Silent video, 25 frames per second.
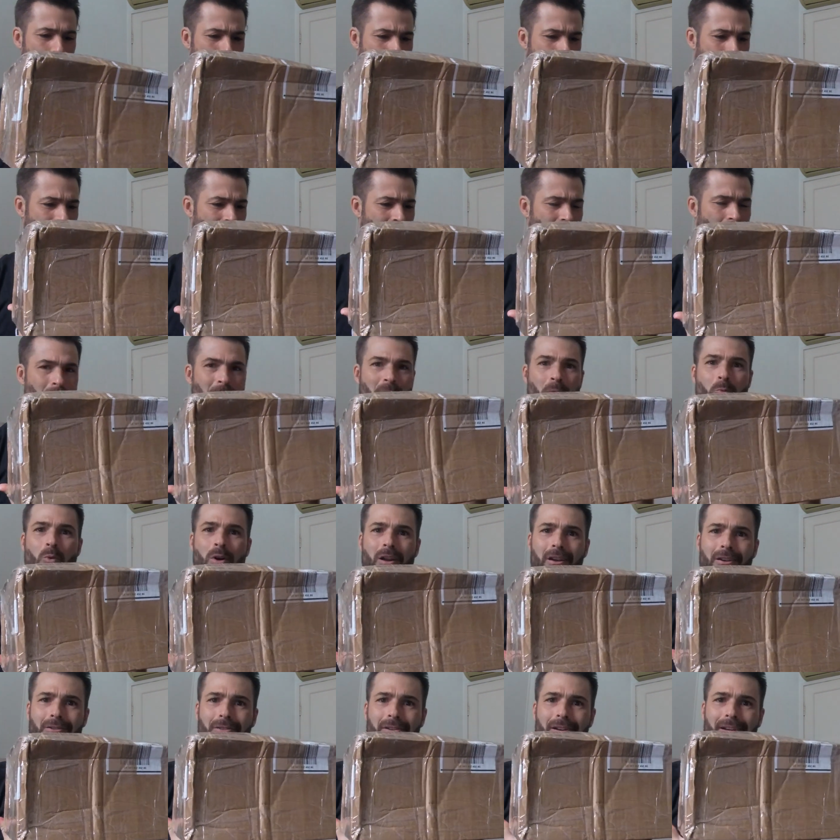So it's got me
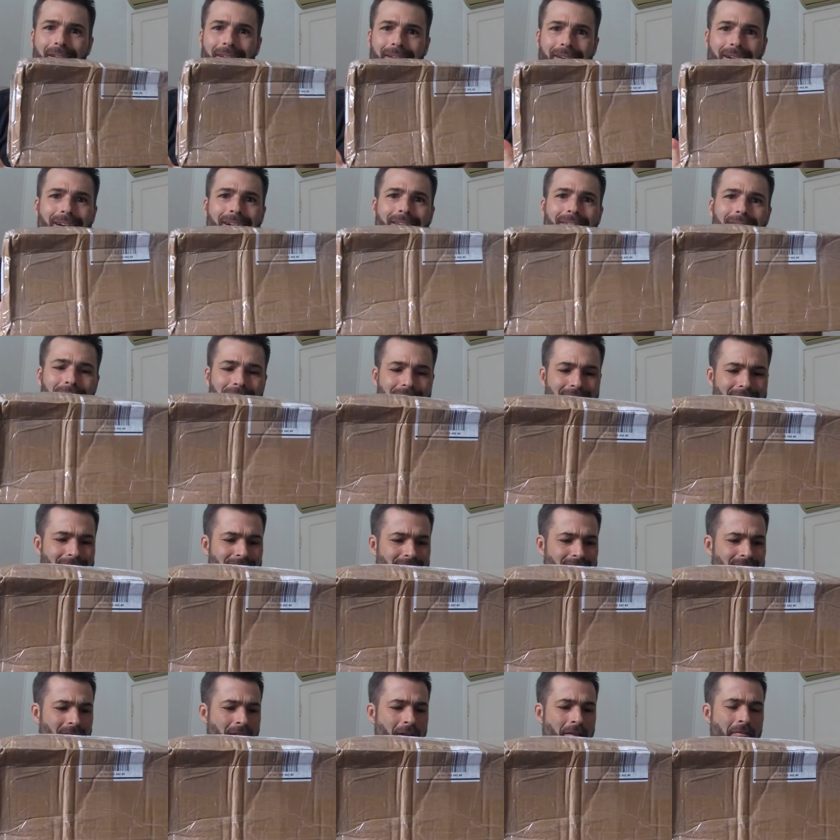wondering, like, either
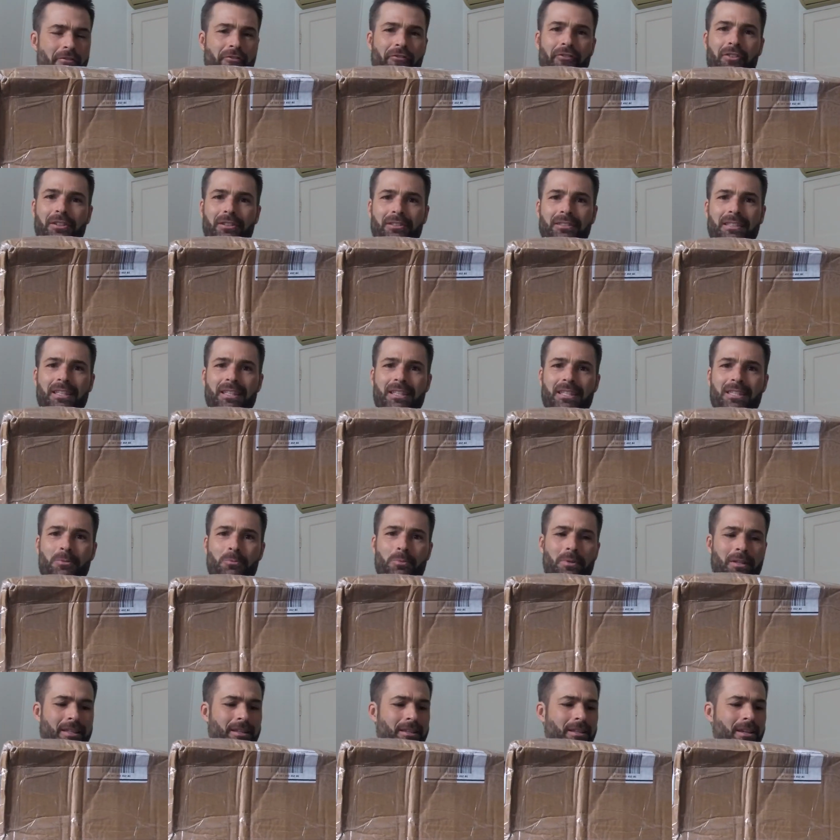he's filled this
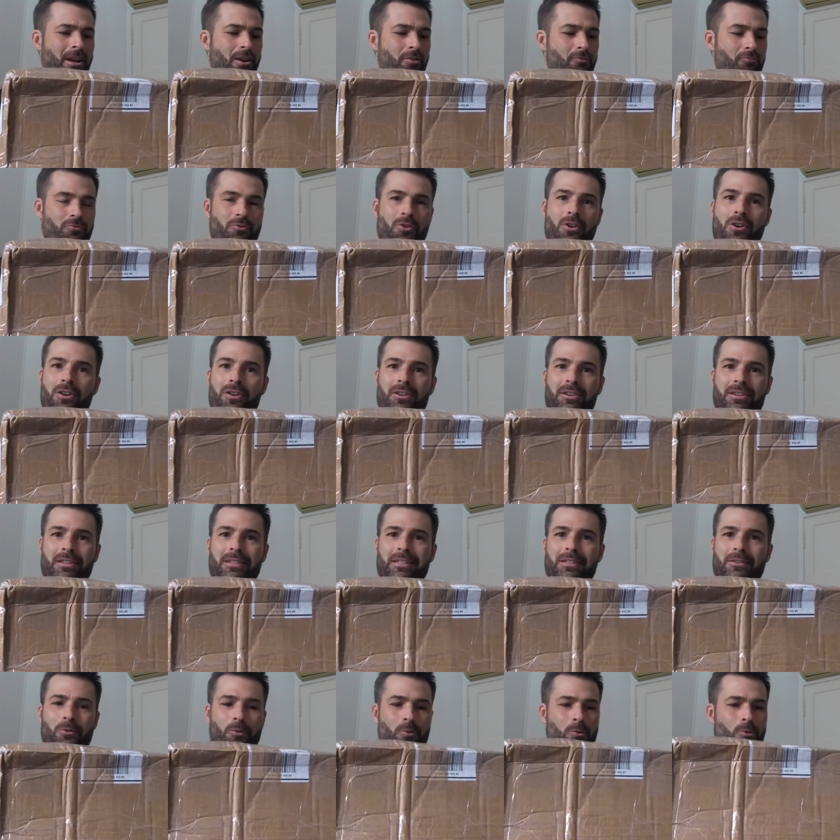with
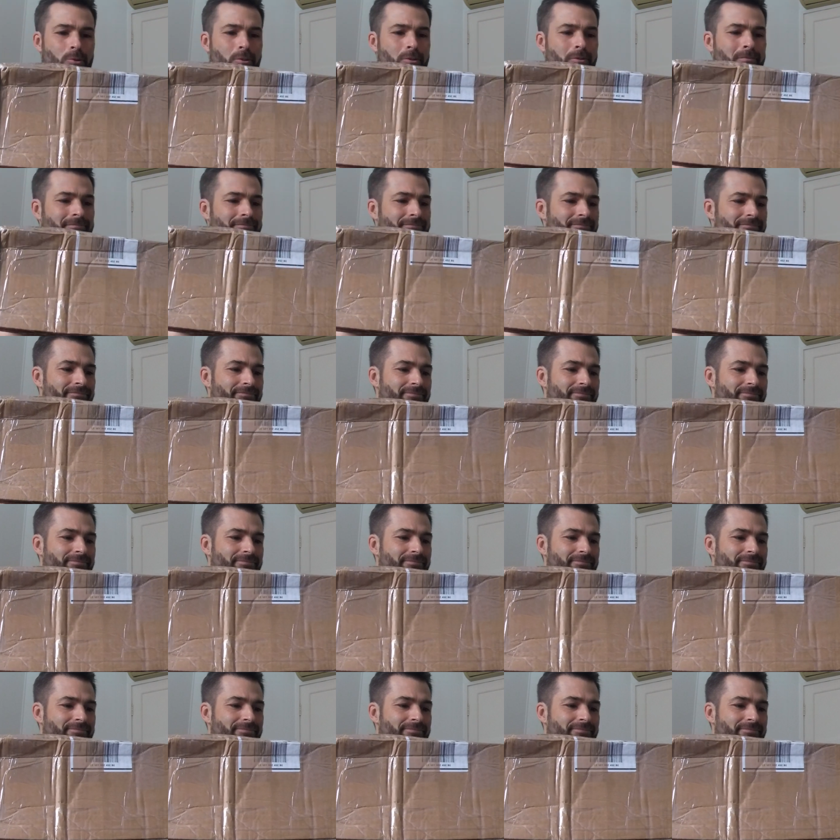rocks or,